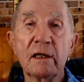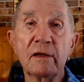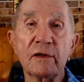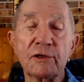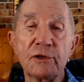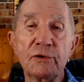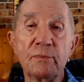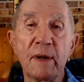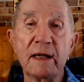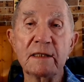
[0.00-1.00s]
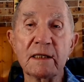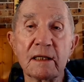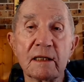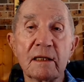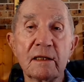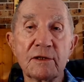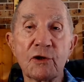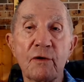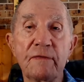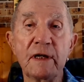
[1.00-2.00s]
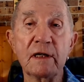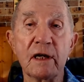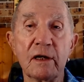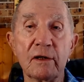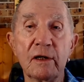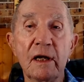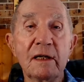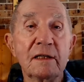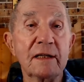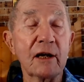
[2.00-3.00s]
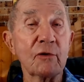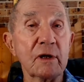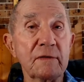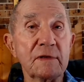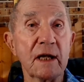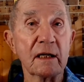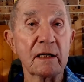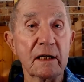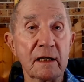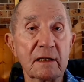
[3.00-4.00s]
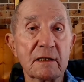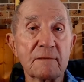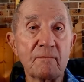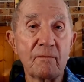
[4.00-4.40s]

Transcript: the two basic sgraffito decorative techniques